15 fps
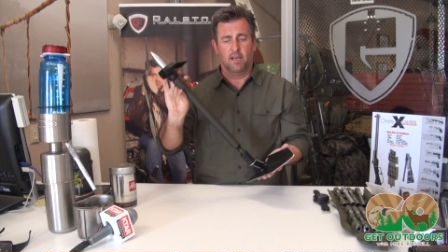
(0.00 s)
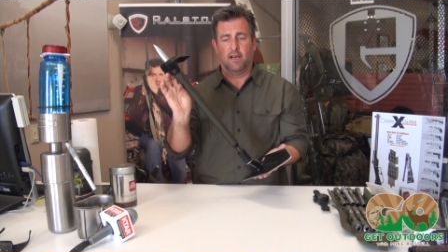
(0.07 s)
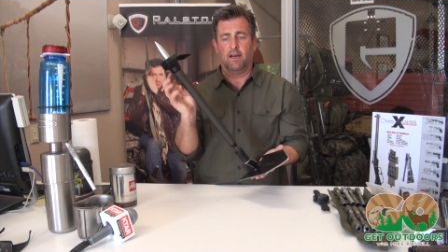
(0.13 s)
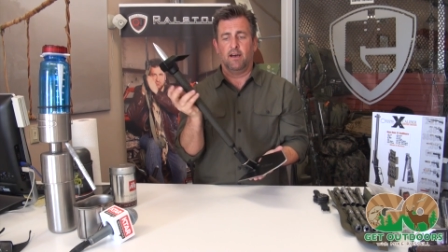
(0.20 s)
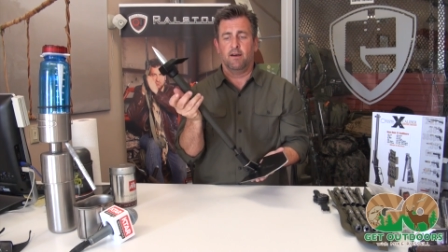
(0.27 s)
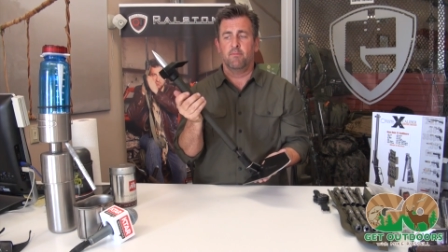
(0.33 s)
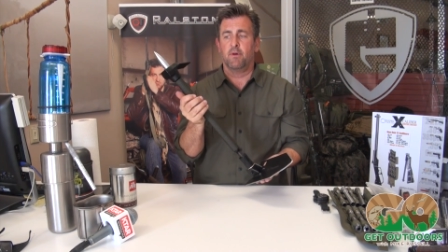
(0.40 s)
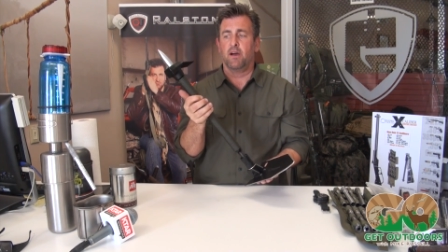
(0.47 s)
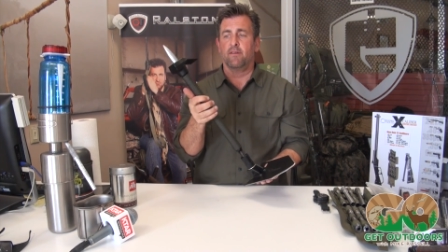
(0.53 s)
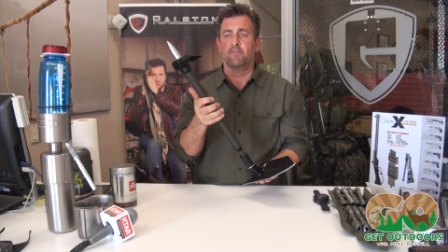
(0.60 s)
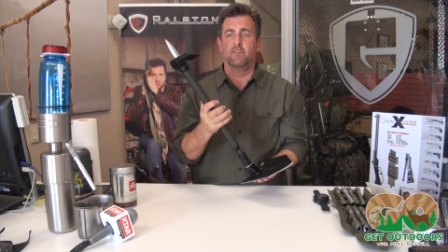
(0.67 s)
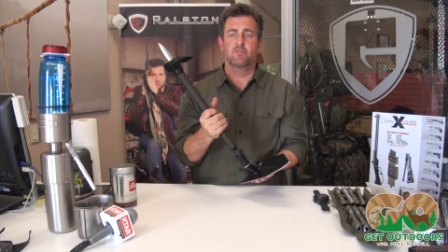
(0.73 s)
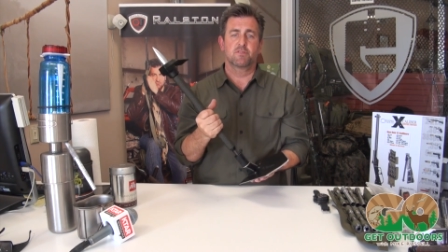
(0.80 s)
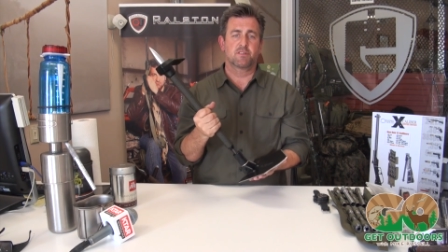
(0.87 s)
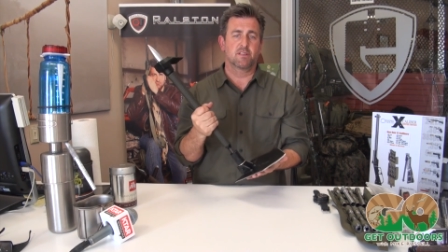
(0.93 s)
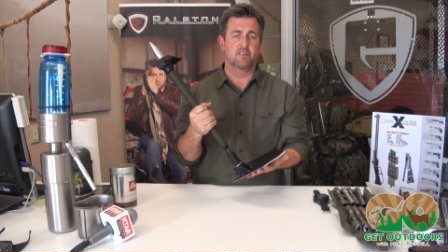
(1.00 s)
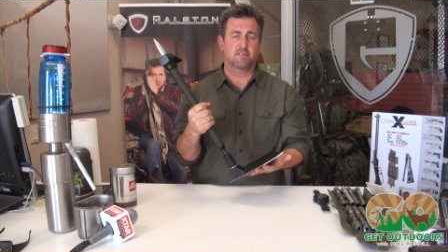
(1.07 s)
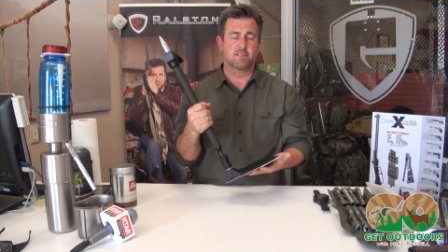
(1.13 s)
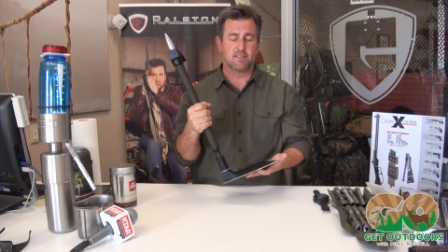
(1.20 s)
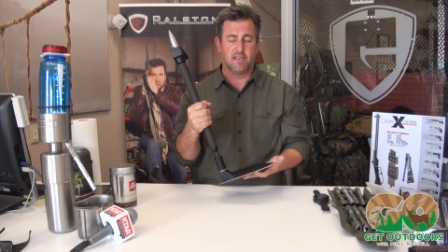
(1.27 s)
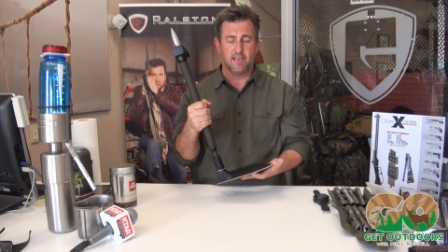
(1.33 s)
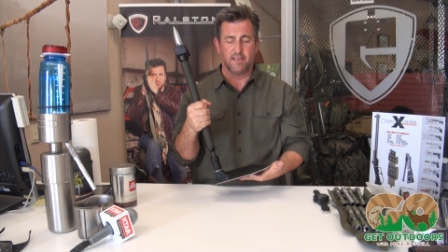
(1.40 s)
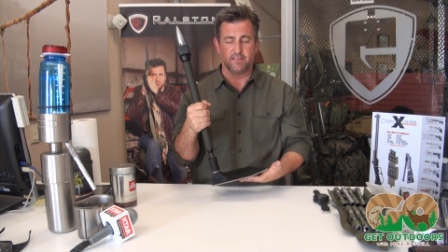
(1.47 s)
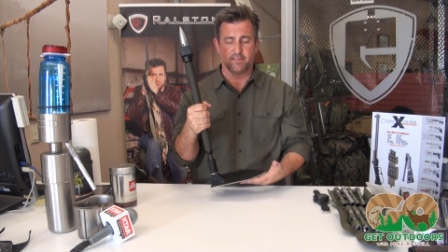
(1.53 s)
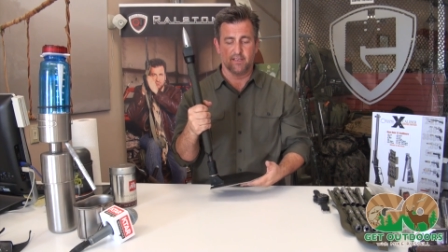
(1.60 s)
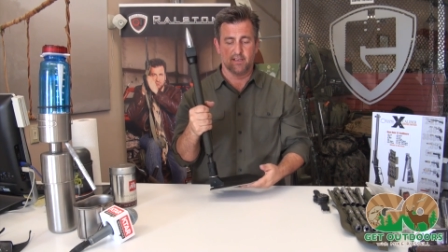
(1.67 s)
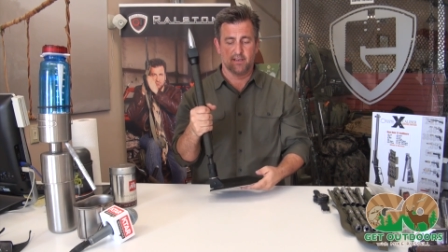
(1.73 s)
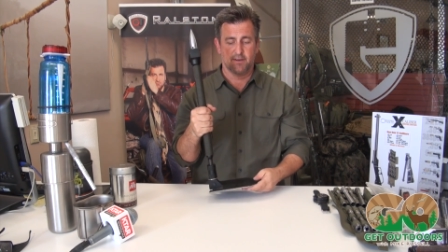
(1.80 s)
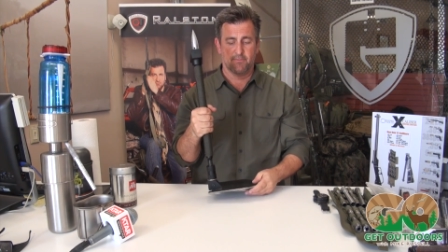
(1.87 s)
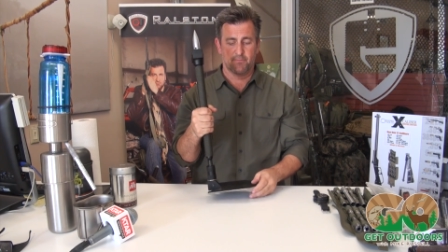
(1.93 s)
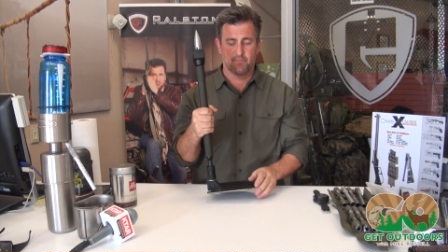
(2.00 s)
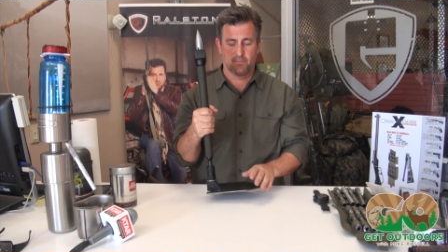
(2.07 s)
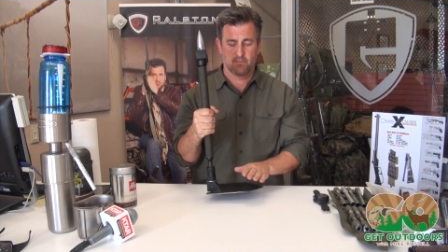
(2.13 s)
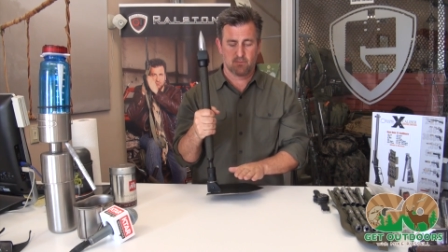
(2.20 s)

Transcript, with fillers: Um, I've used this as a,